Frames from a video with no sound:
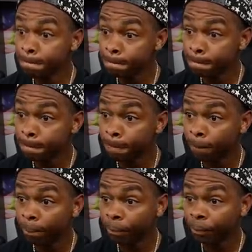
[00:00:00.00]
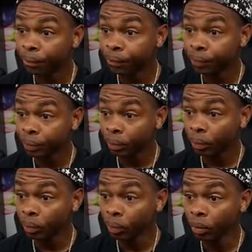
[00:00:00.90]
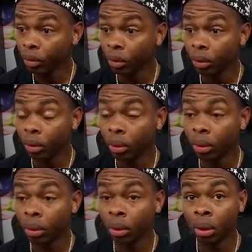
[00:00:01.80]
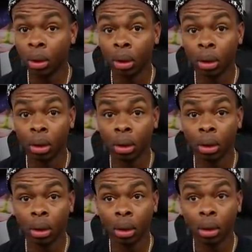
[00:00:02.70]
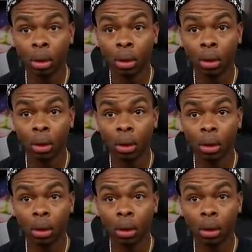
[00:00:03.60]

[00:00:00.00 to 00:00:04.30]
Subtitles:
The person shown says nothing.